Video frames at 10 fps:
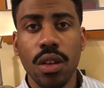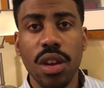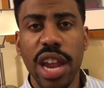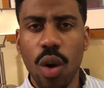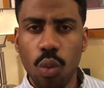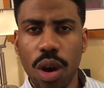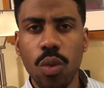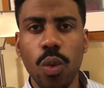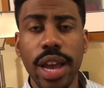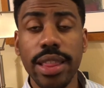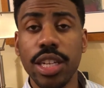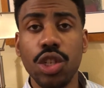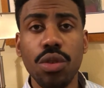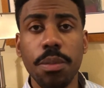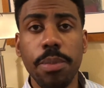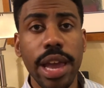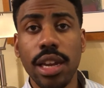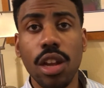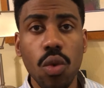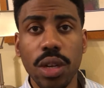Now, one way that you can pay
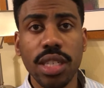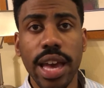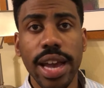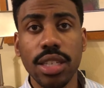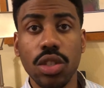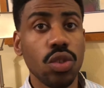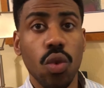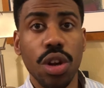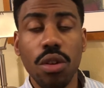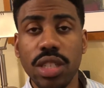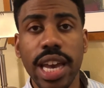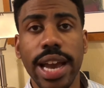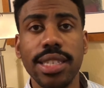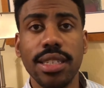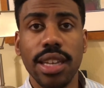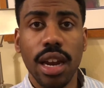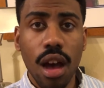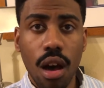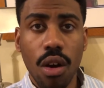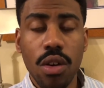lower taxes or no taxes at
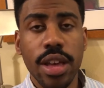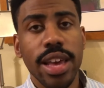all